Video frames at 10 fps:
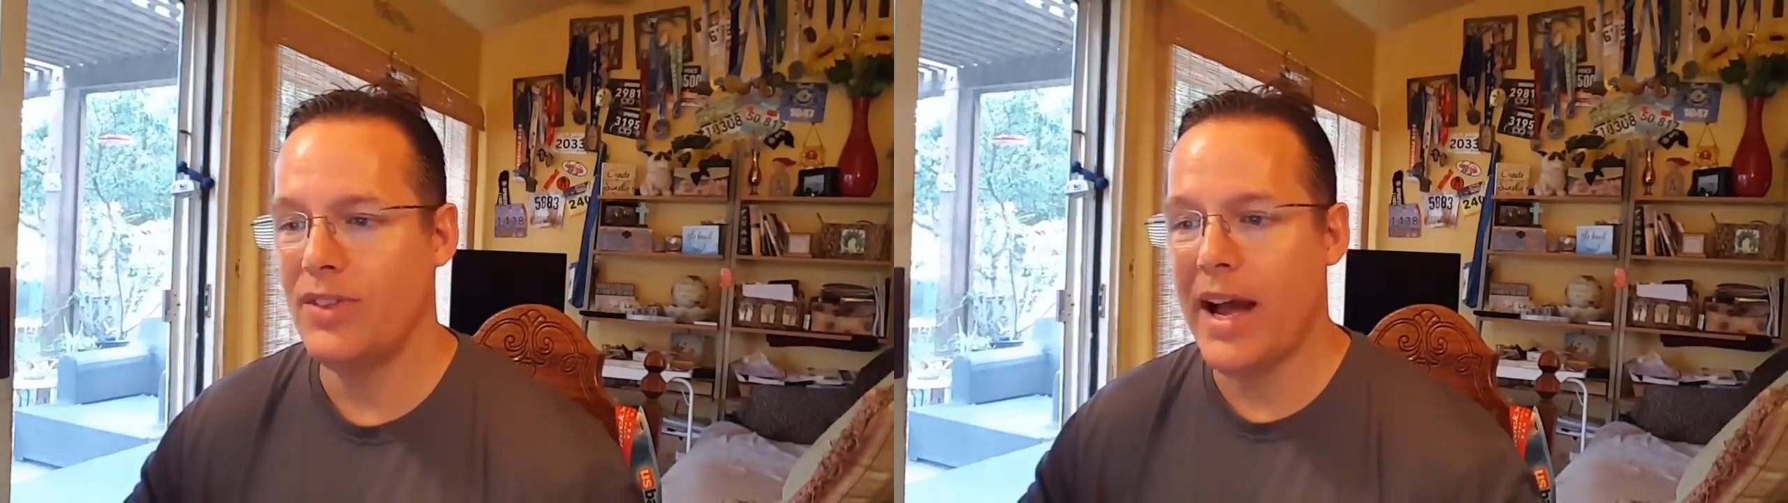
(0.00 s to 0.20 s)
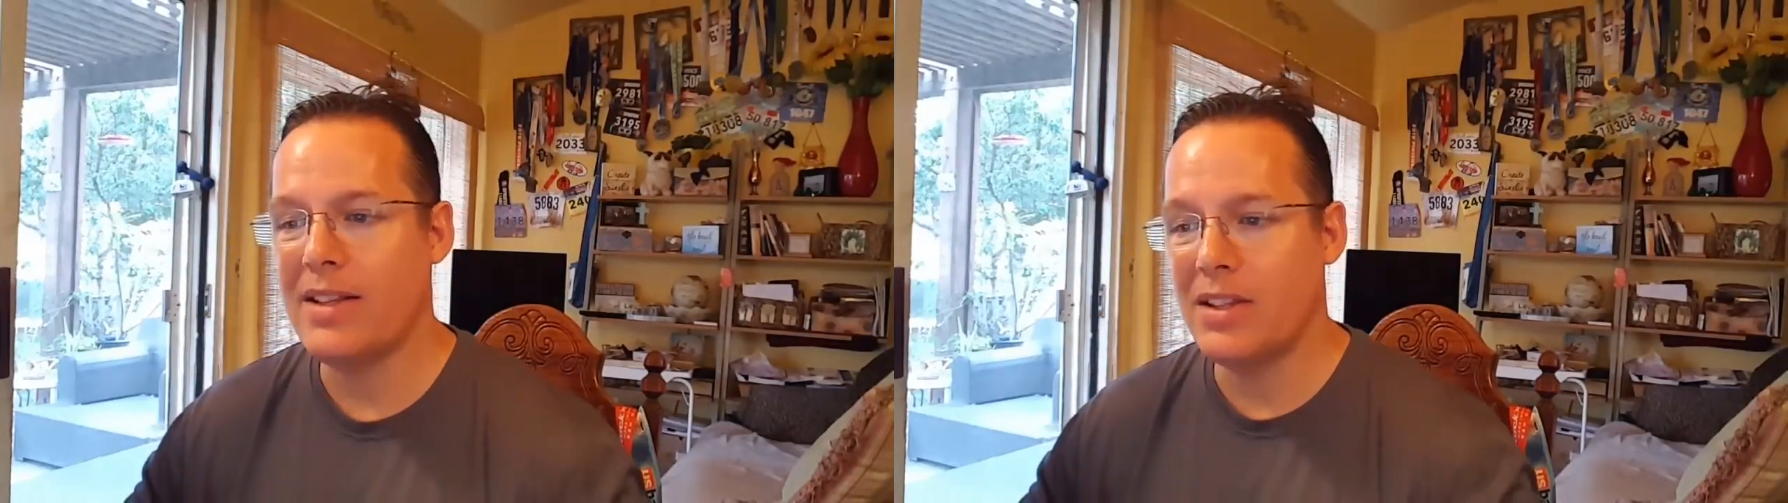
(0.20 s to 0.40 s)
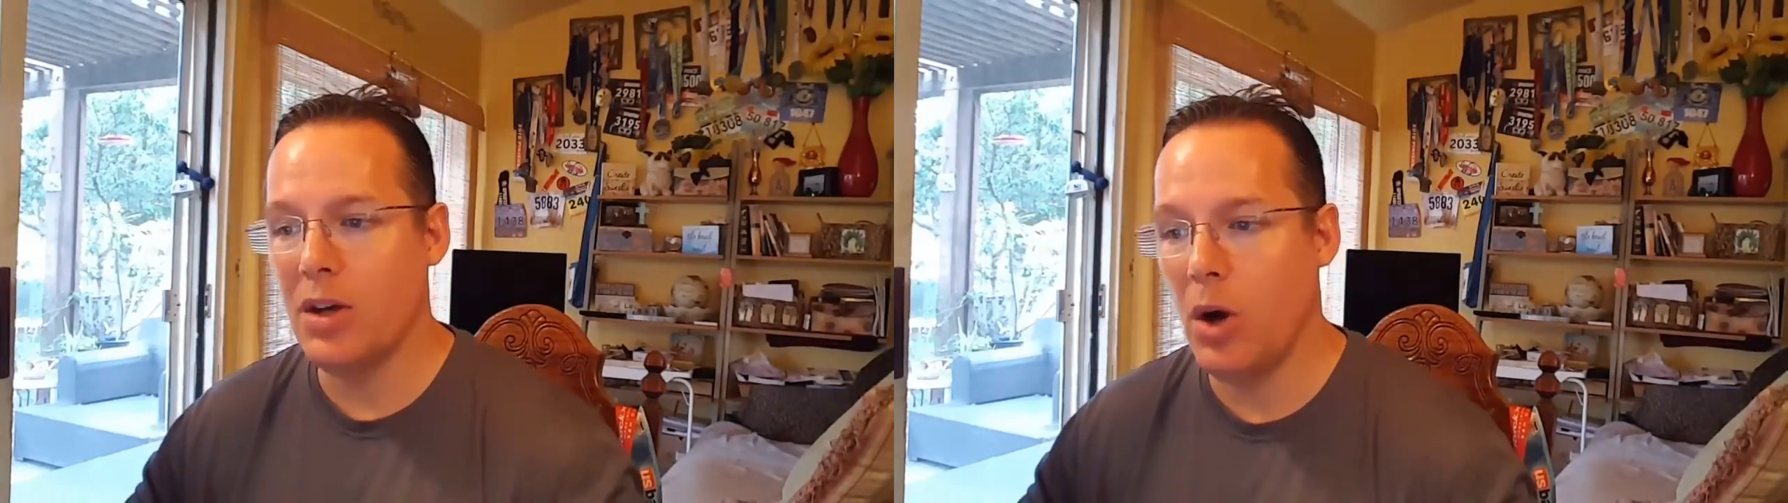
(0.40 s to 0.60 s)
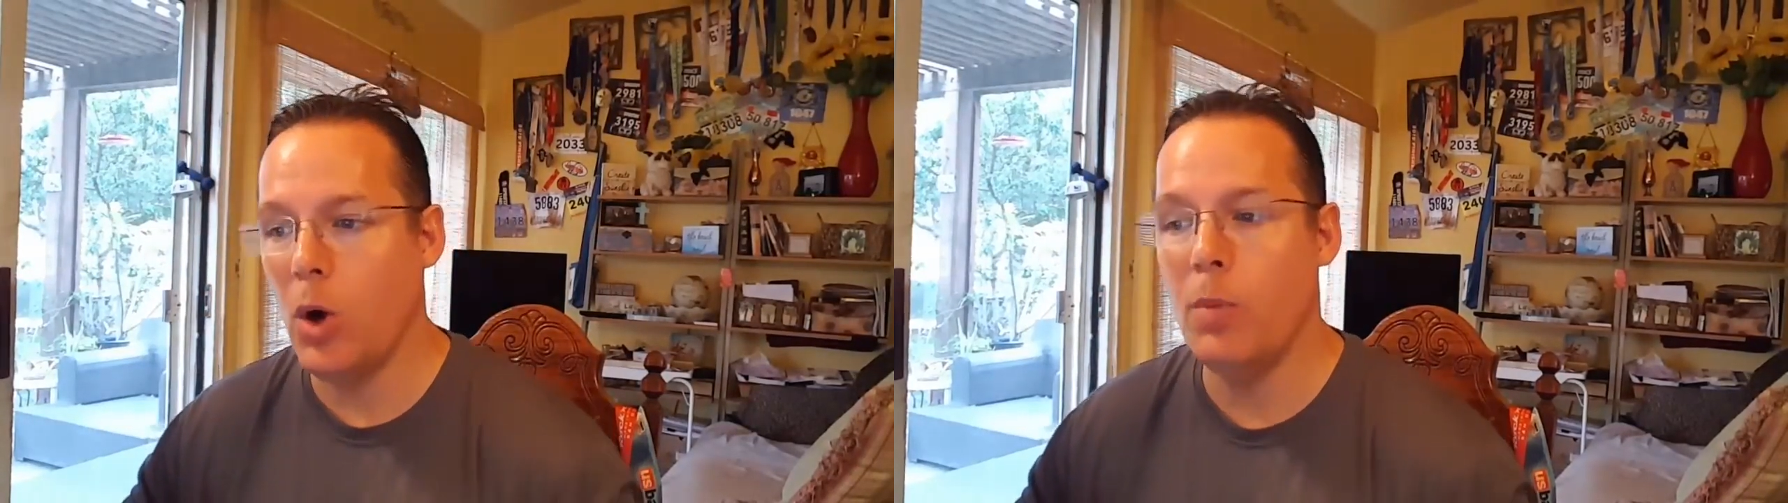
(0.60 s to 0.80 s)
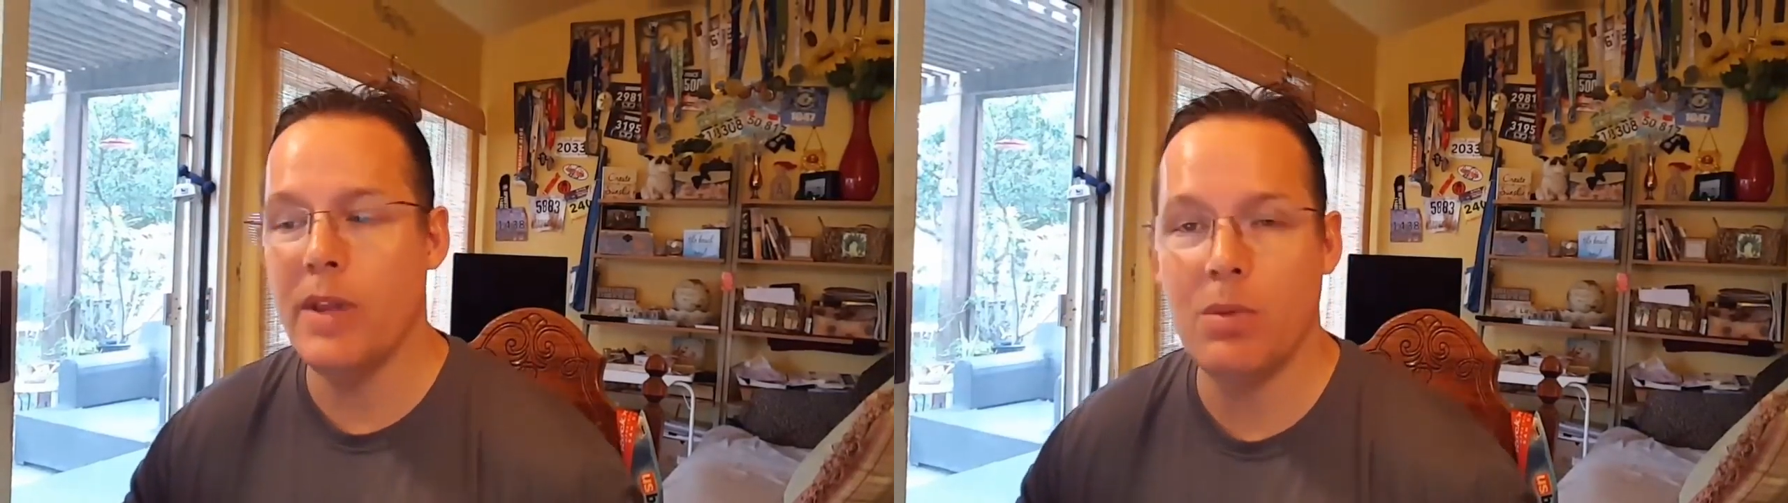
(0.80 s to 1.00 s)
That's the
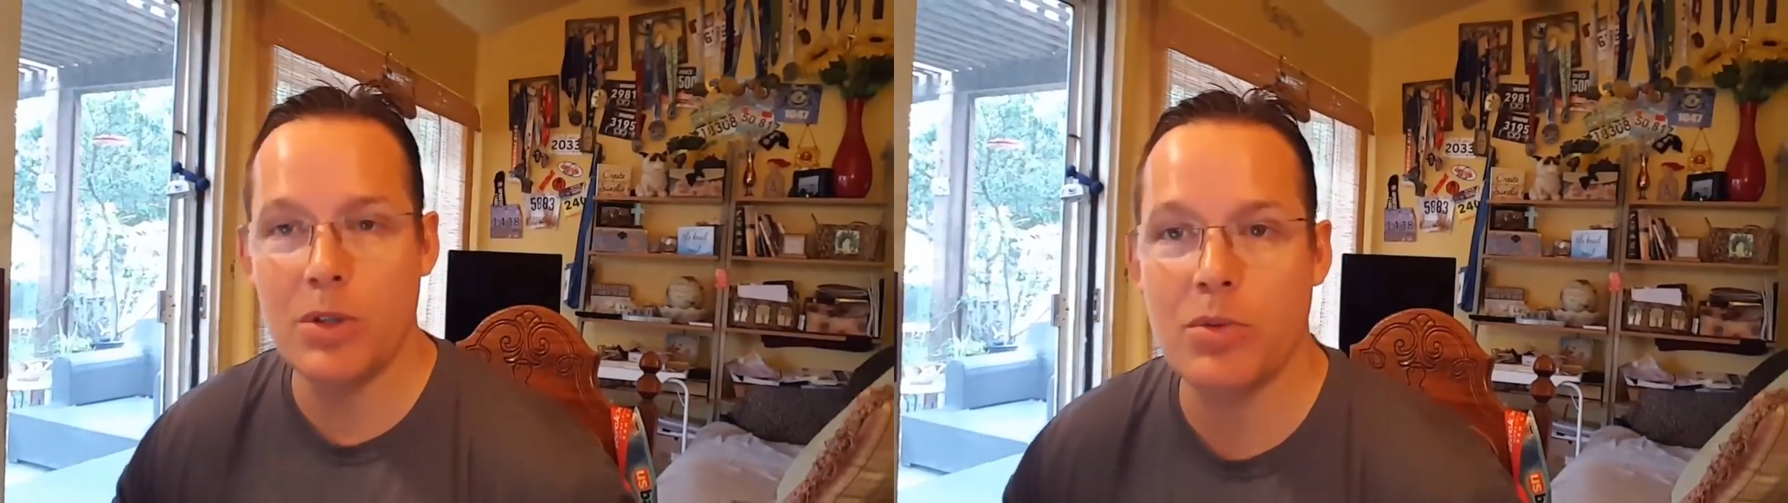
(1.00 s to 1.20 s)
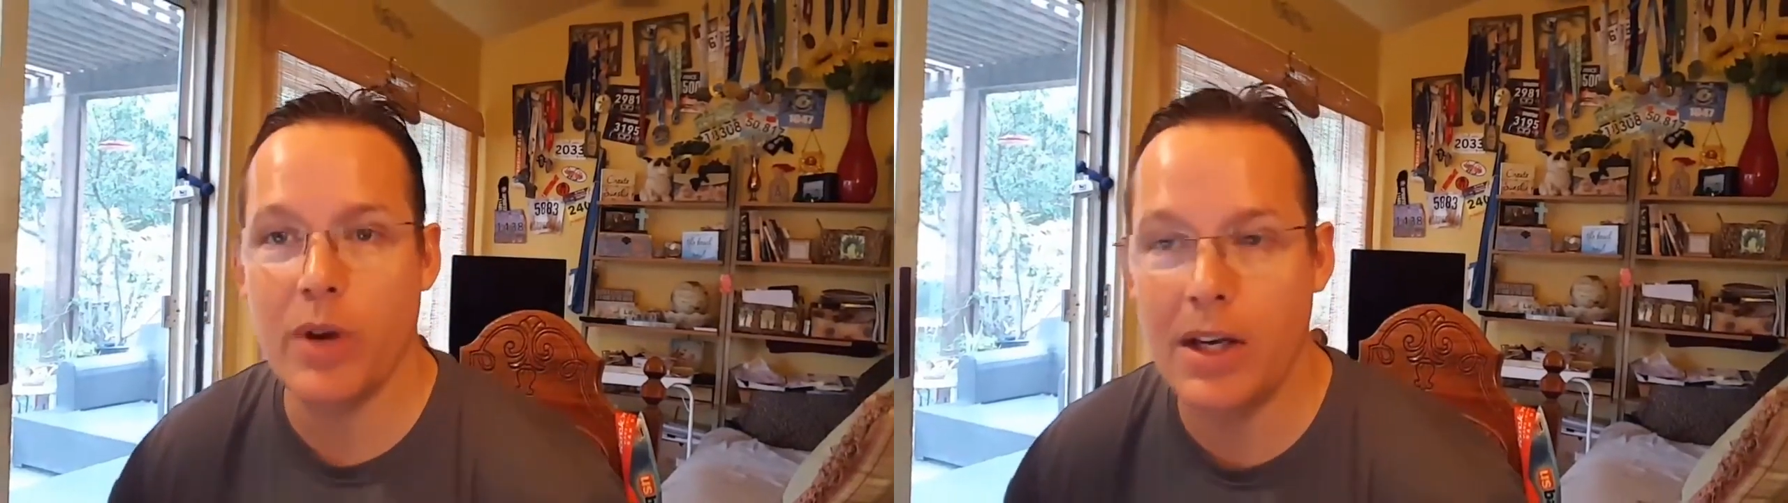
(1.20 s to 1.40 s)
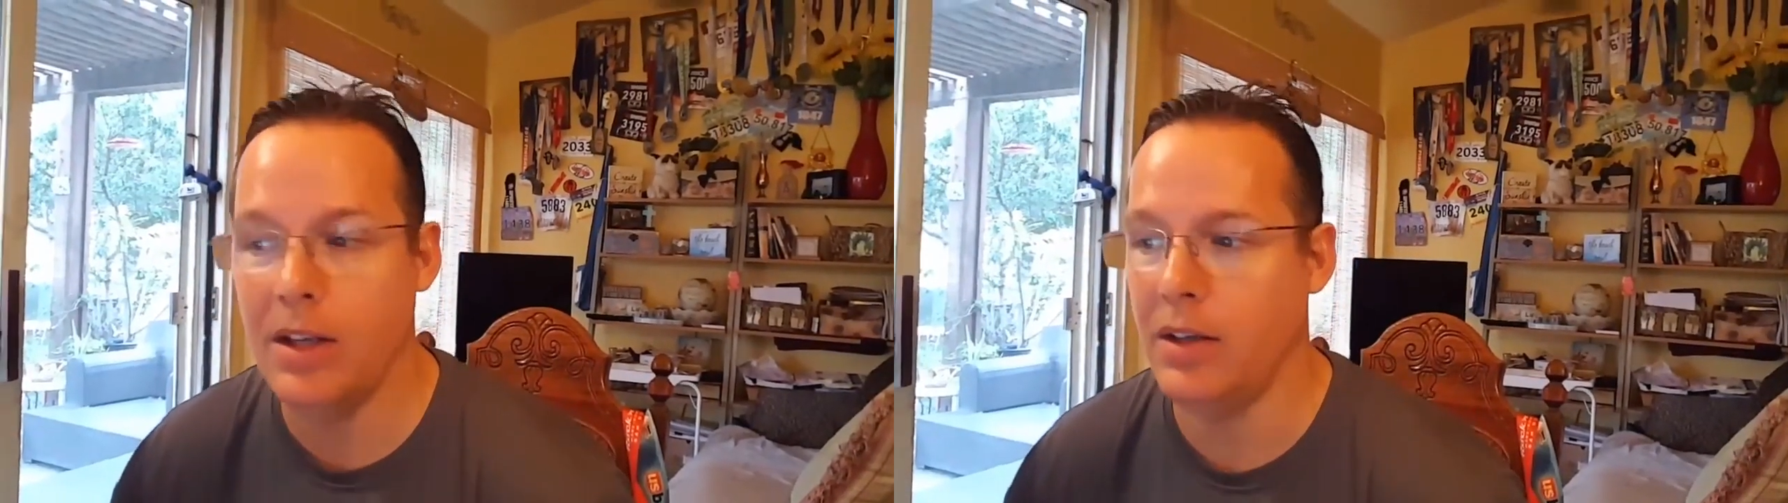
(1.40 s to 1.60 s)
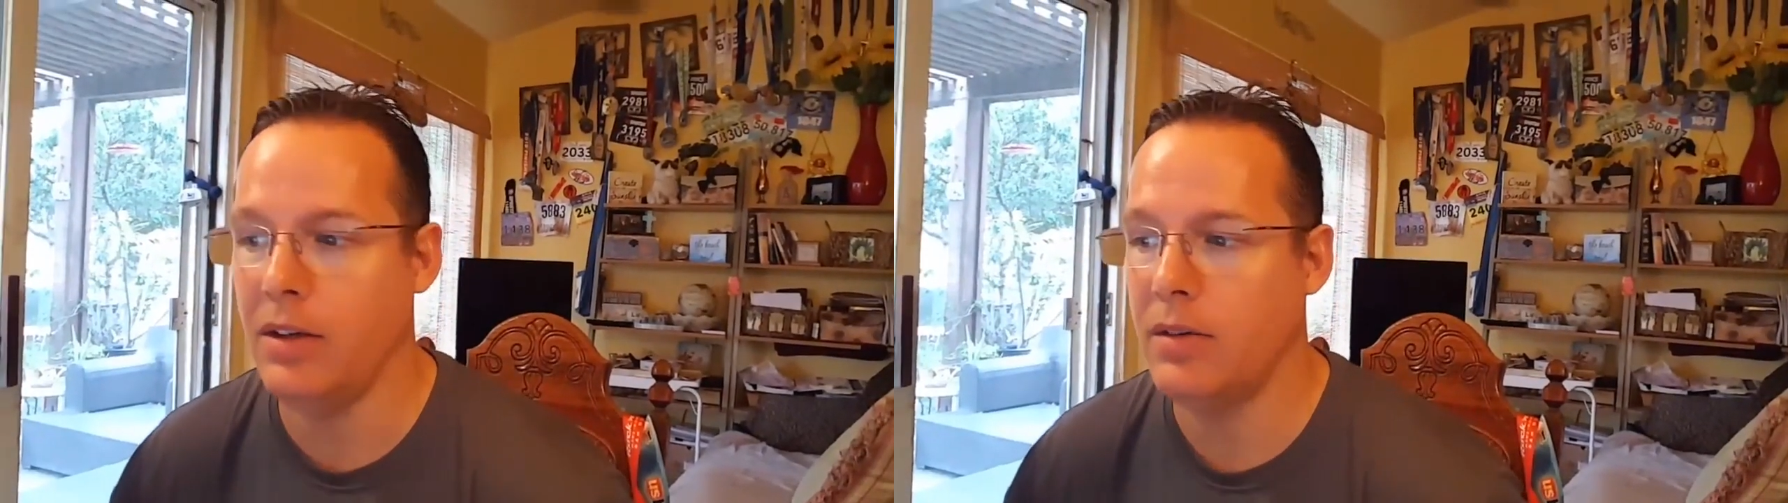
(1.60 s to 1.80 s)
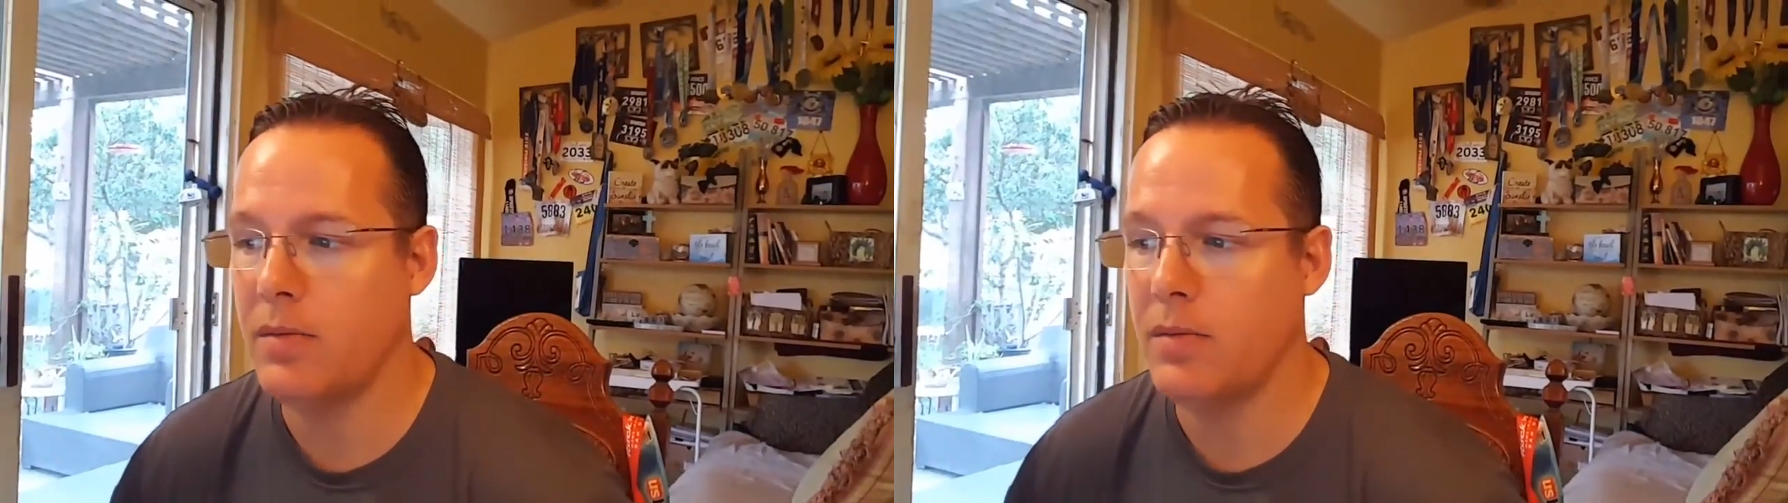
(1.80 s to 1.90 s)
home that was raided.